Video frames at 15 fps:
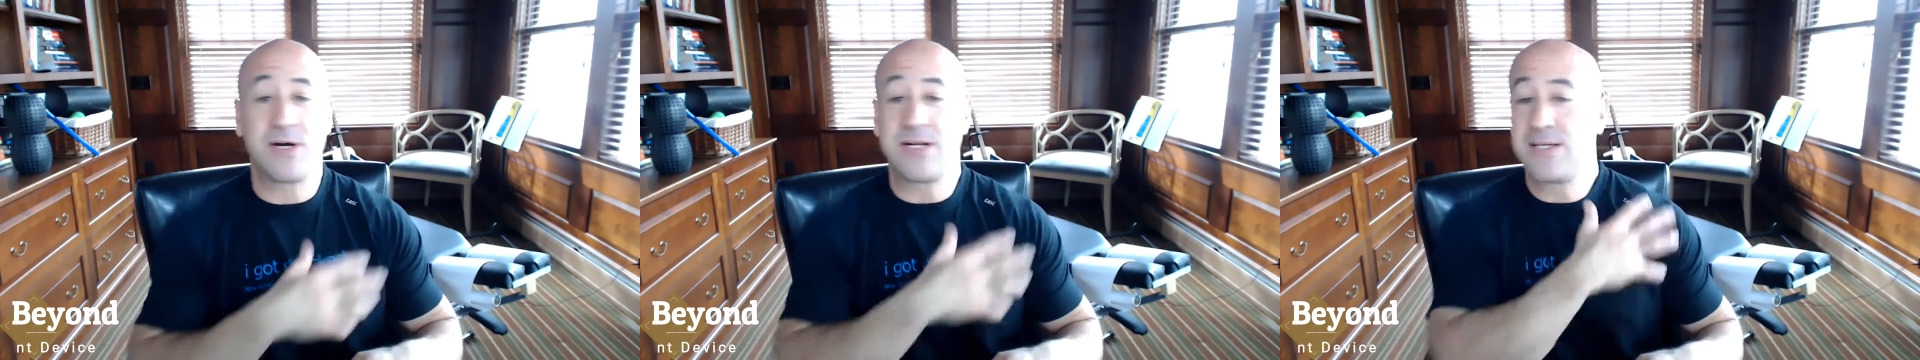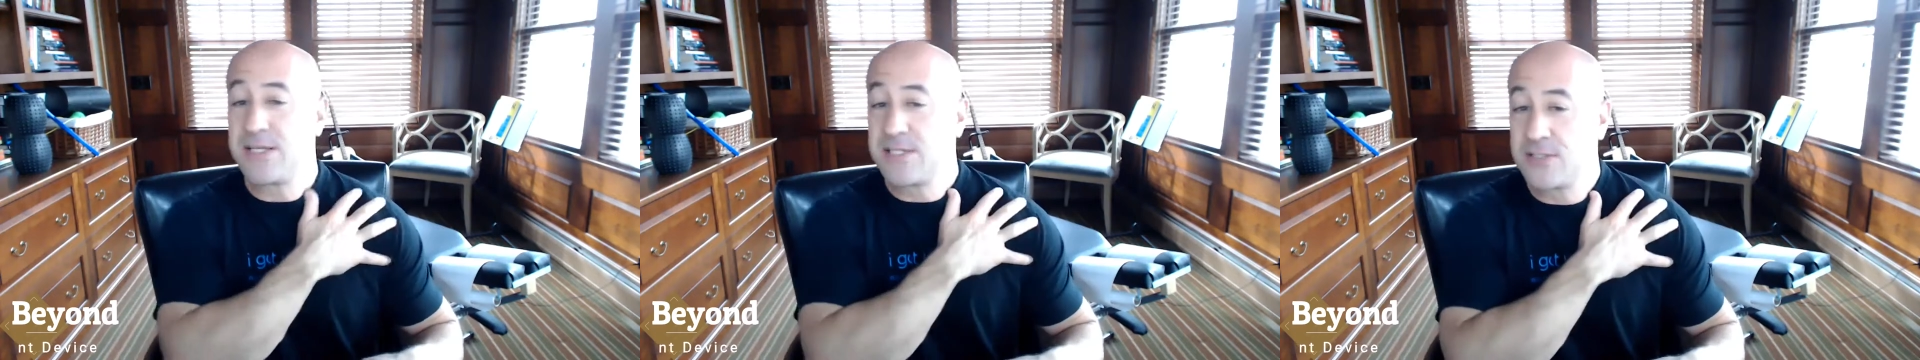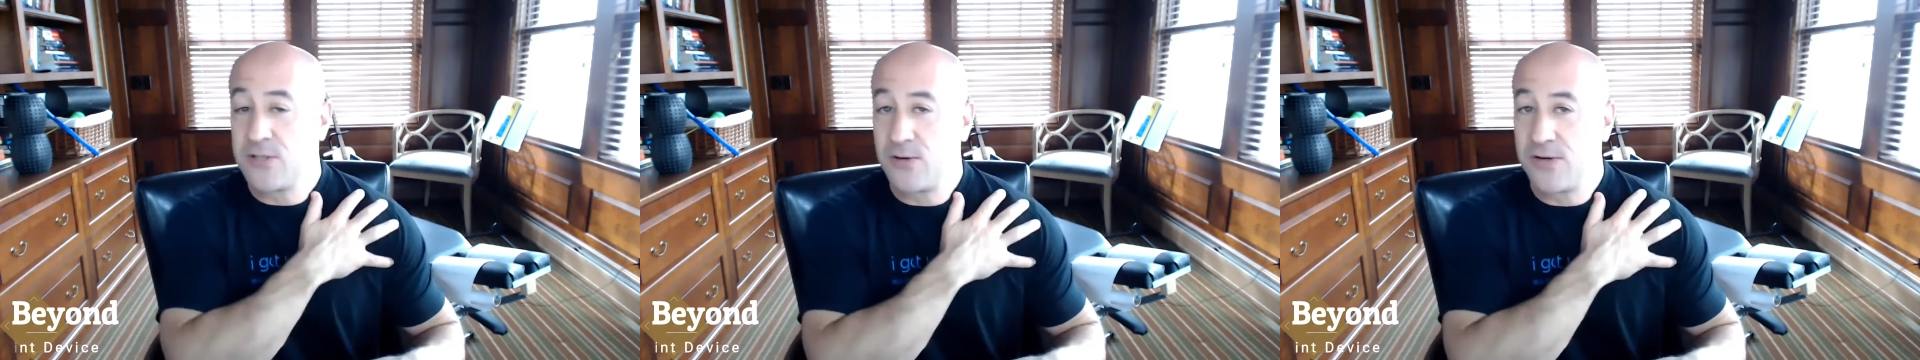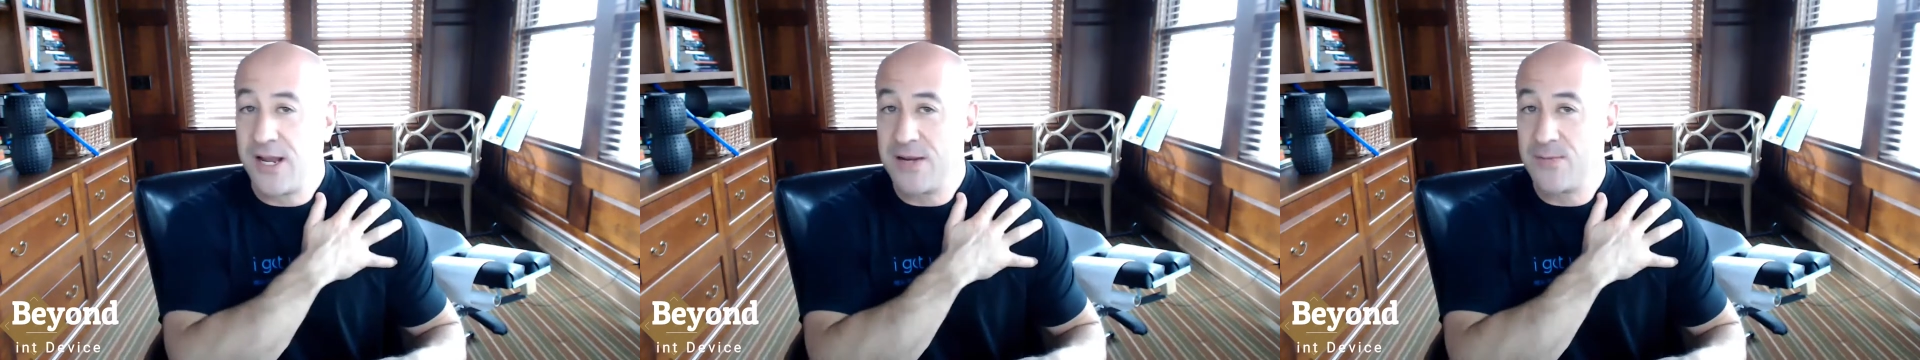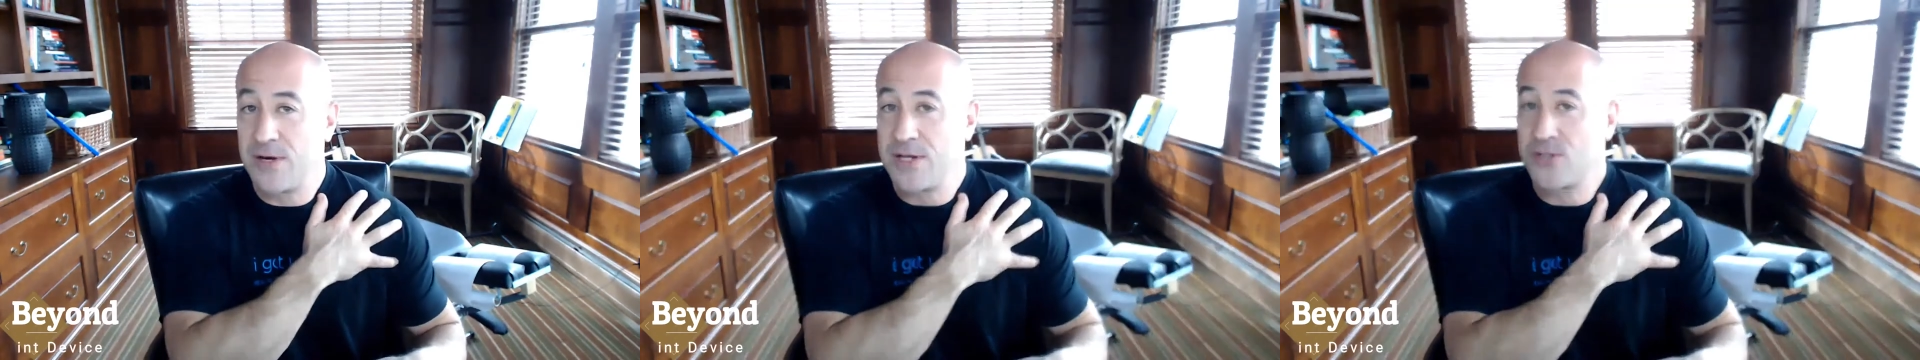I
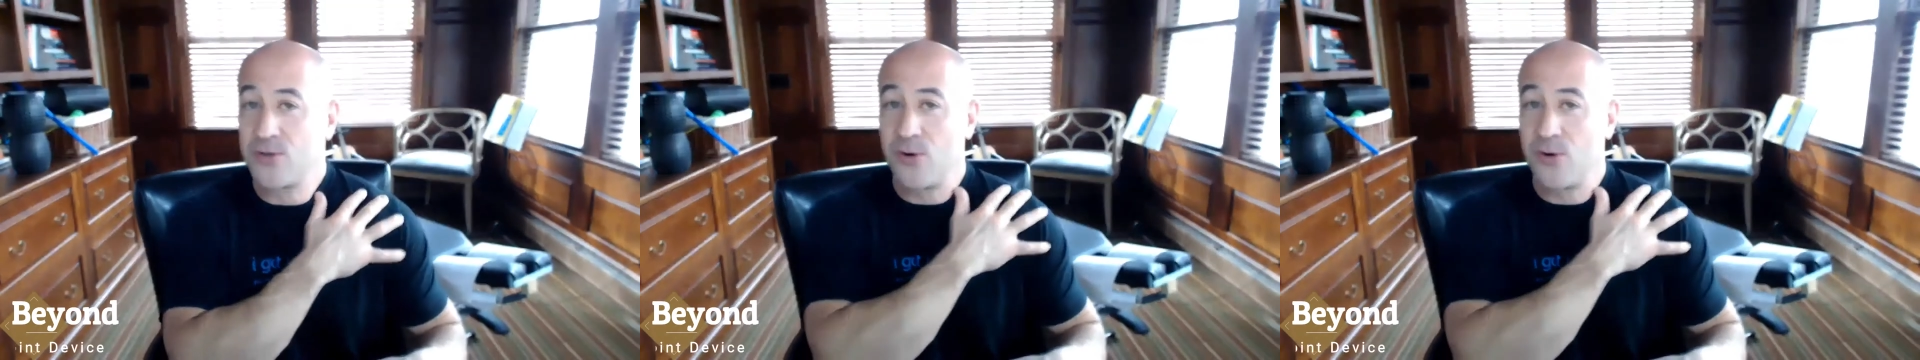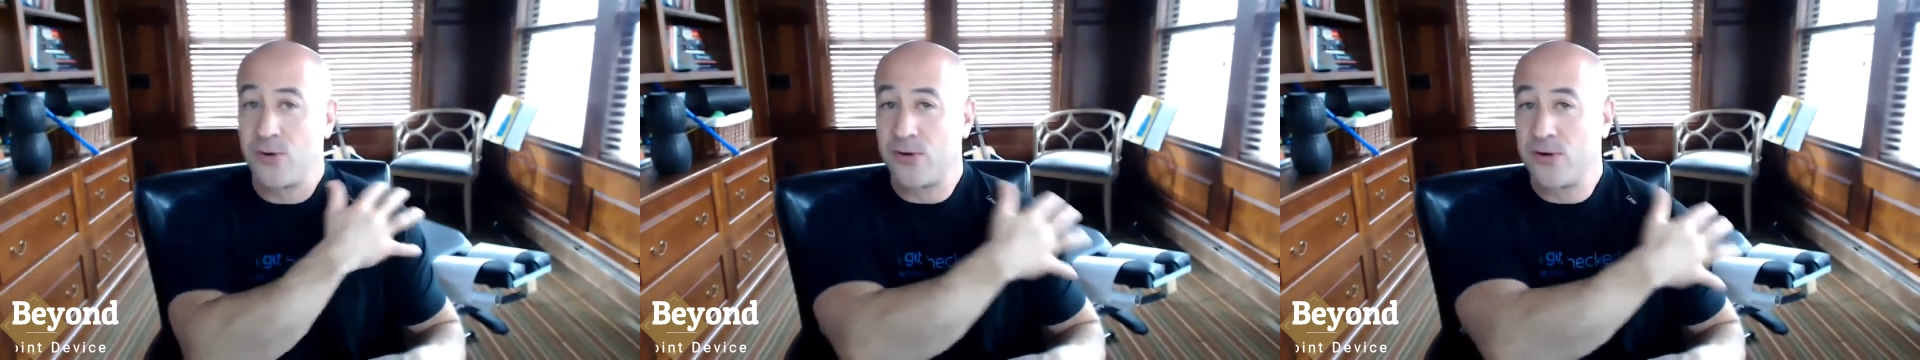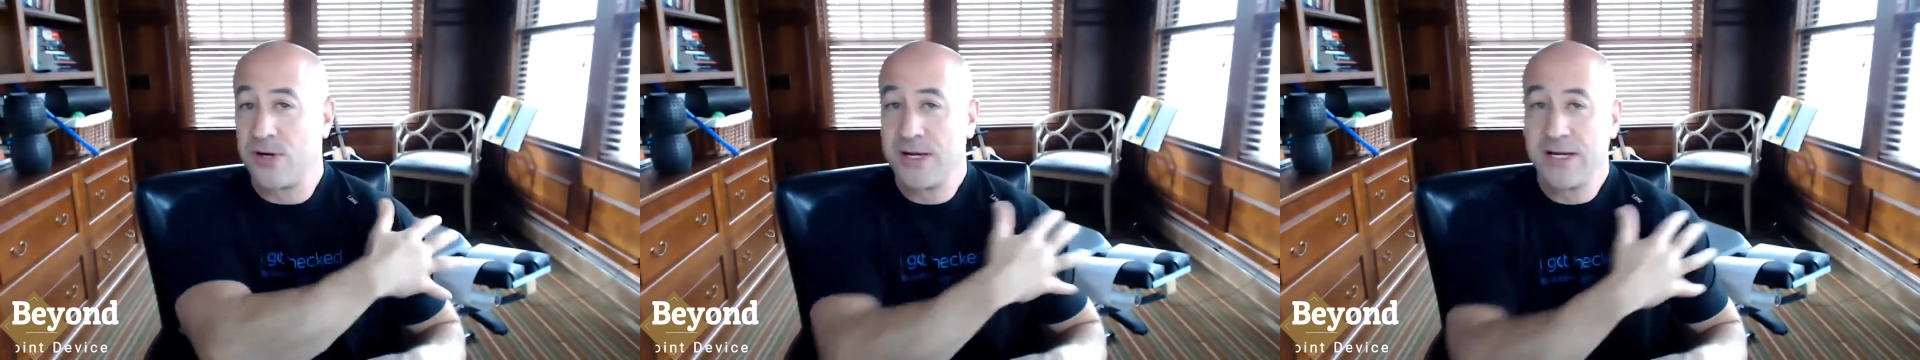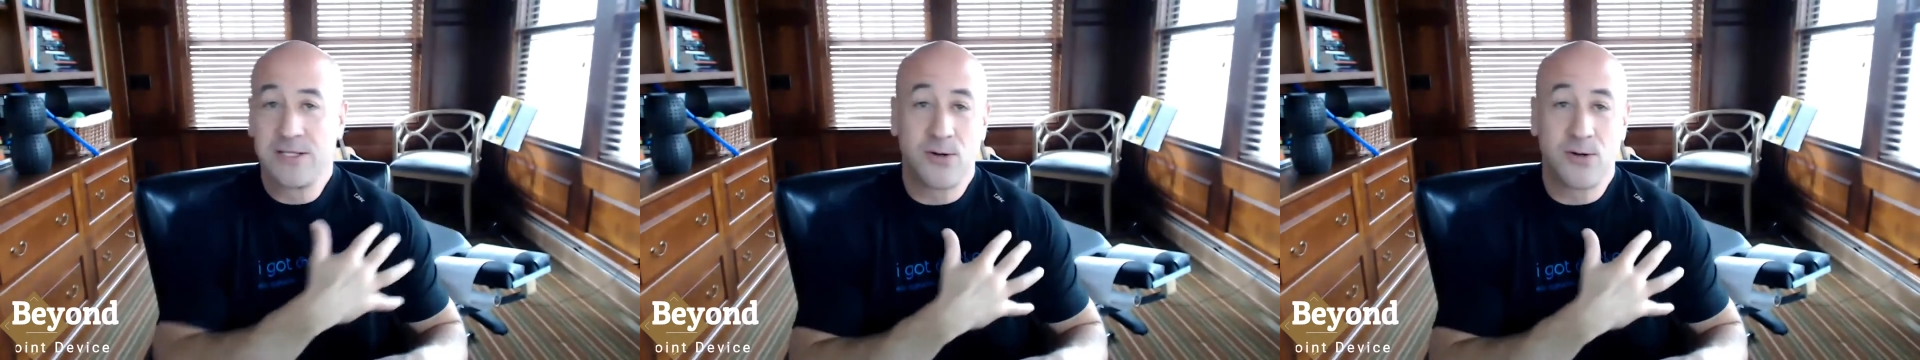dislocated my shoulder